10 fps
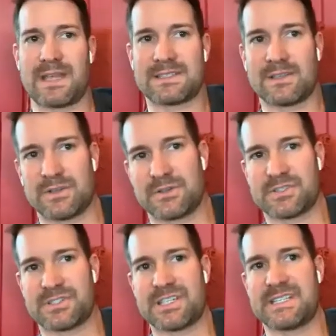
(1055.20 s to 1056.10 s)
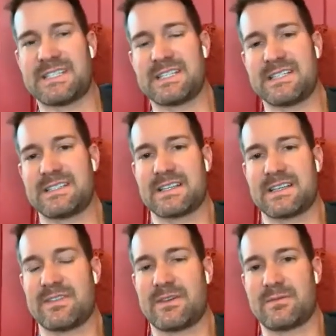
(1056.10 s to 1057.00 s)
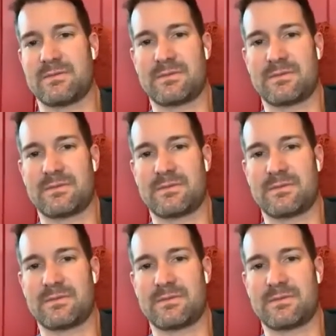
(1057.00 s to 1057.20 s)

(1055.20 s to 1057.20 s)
all your CT stuff though.